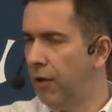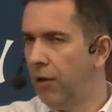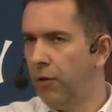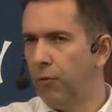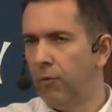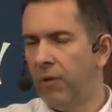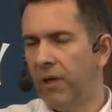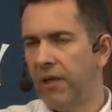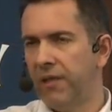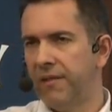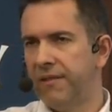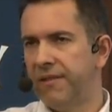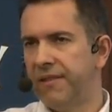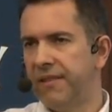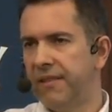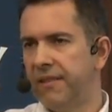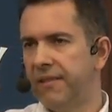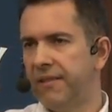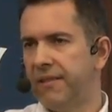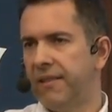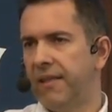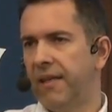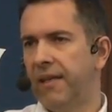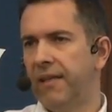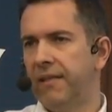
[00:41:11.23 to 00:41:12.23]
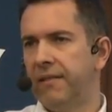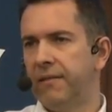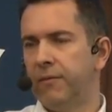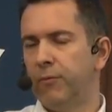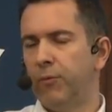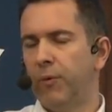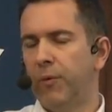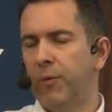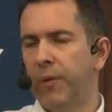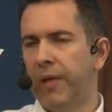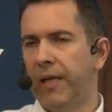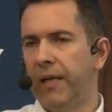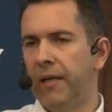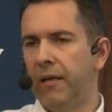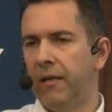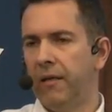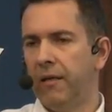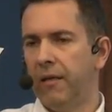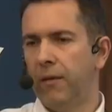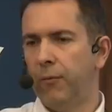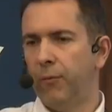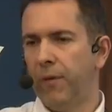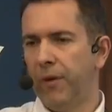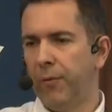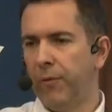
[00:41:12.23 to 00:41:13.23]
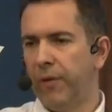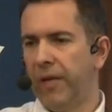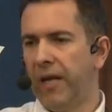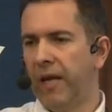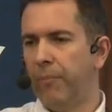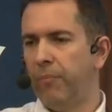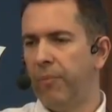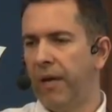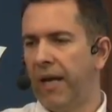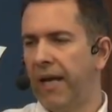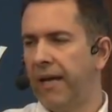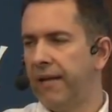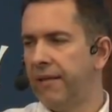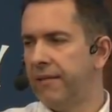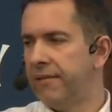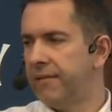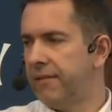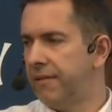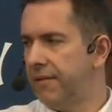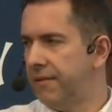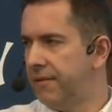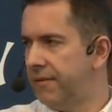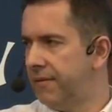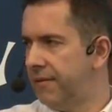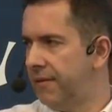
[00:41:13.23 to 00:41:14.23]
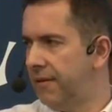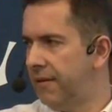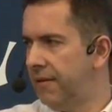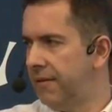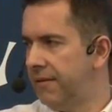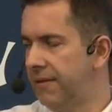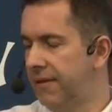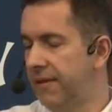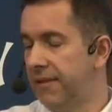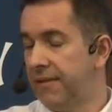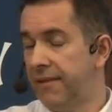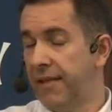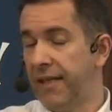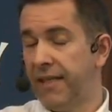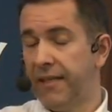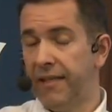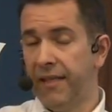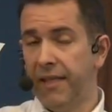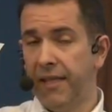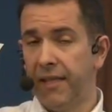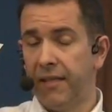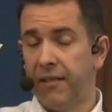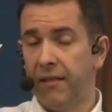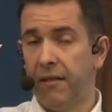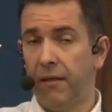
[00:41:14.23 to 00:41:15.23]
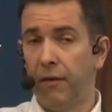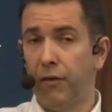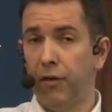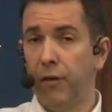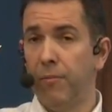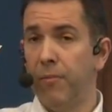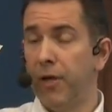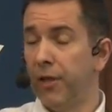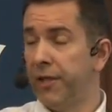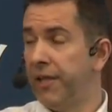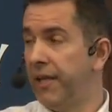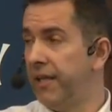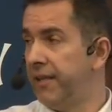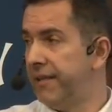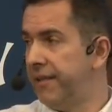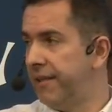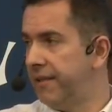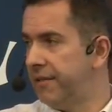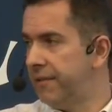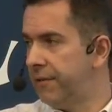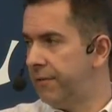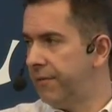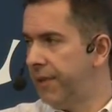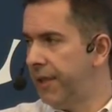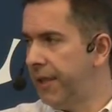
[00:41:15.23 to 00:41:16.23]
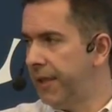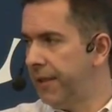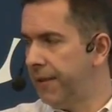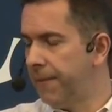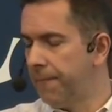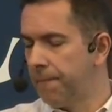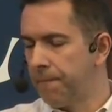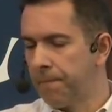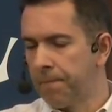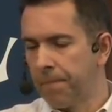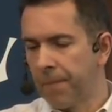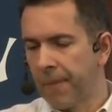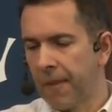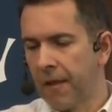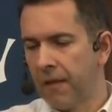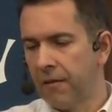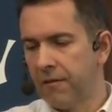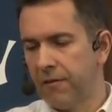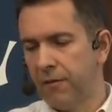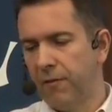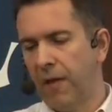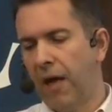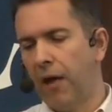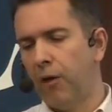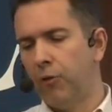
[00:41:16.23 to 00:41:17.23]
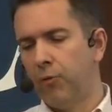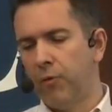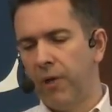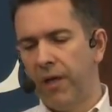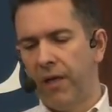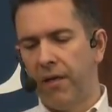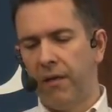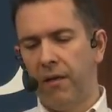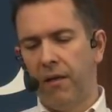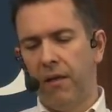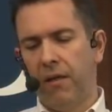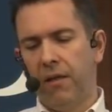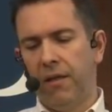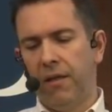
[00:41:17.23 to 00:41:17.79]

where in this case we will apply this technique on a model test rig. So now we're